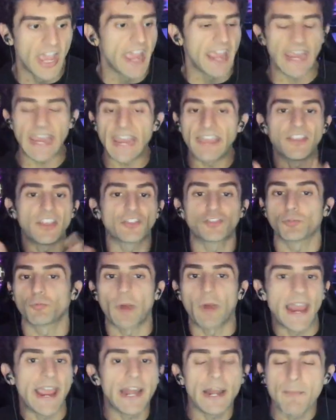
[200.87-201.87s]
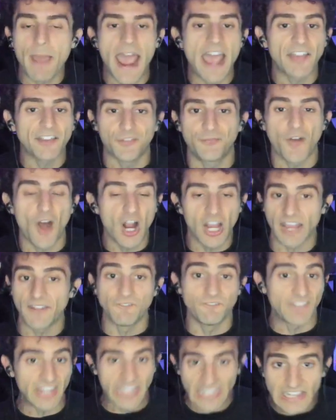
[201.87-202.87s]
in this random ass fucking
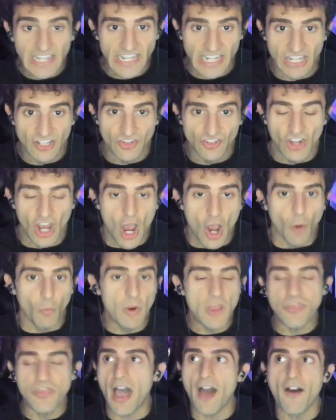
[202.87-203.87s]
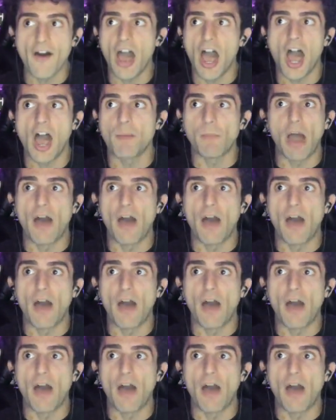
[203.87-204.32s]
village with a, um,